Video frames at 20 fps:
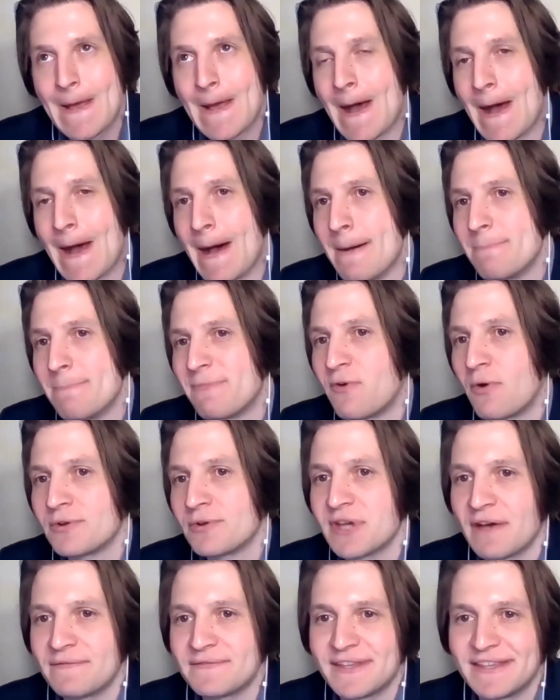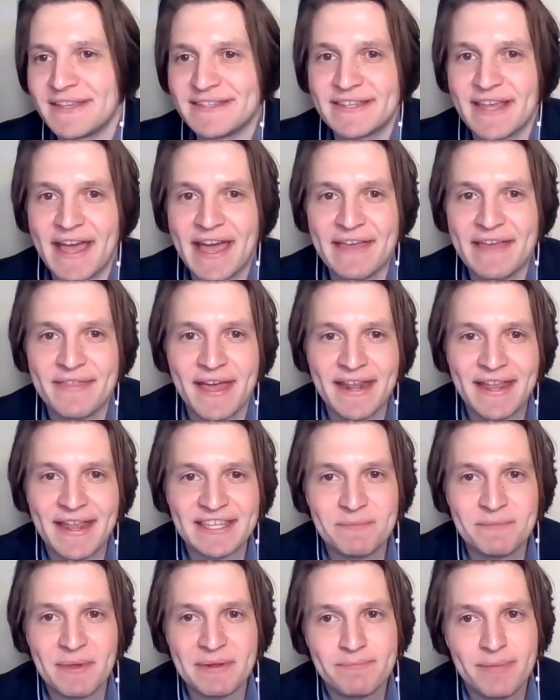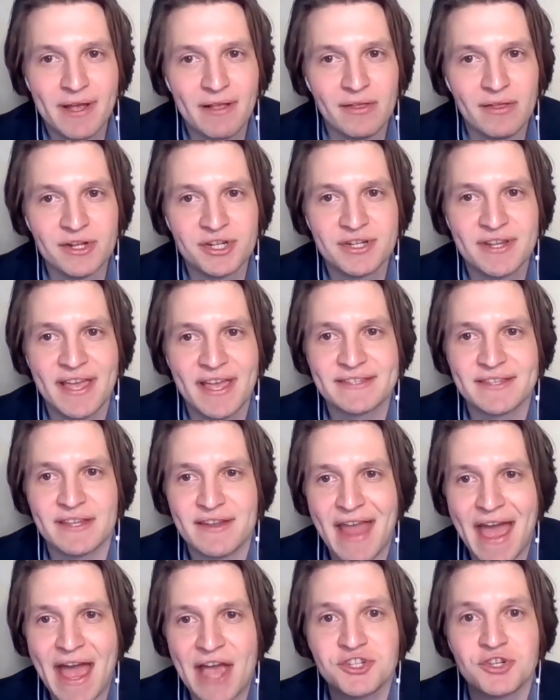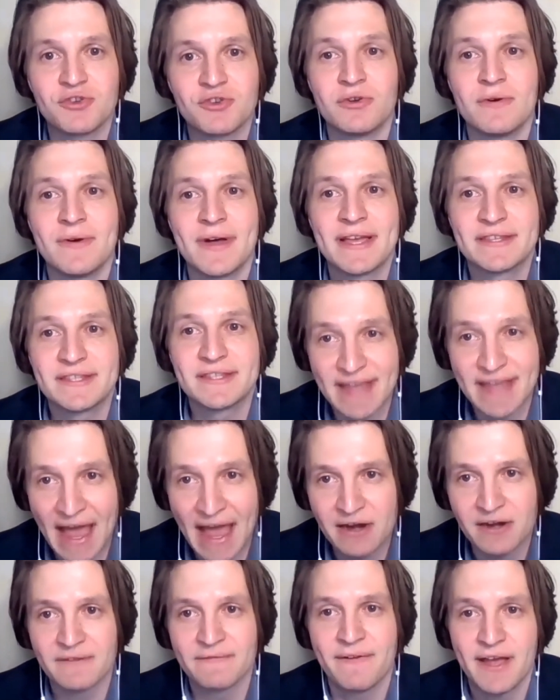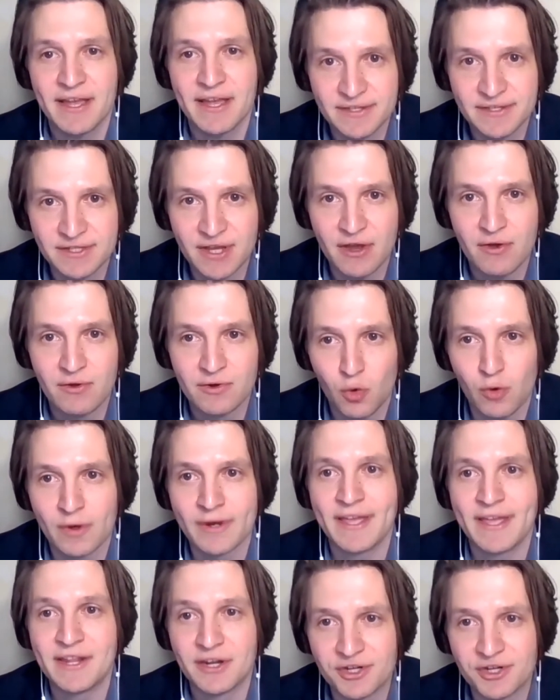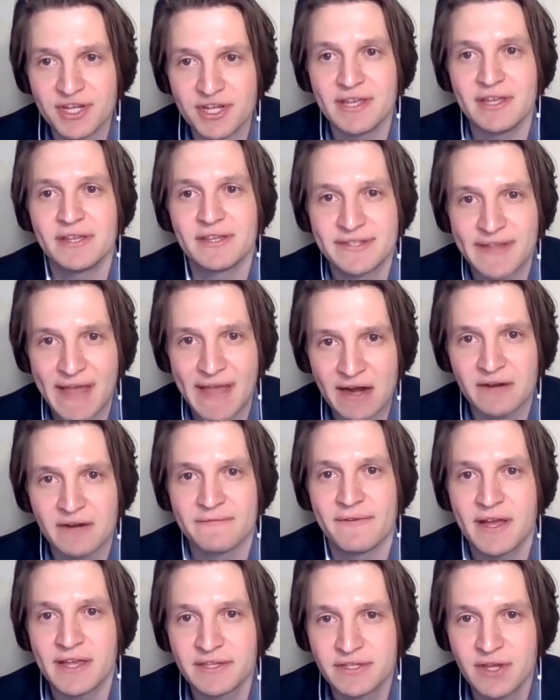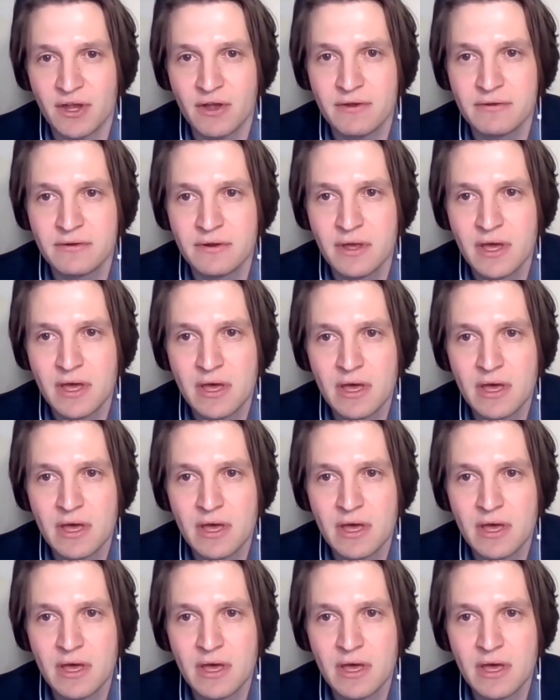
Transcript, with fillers: Um, folks often say that has been pillaged as a national sacrifice zone or an energy sacrifice zone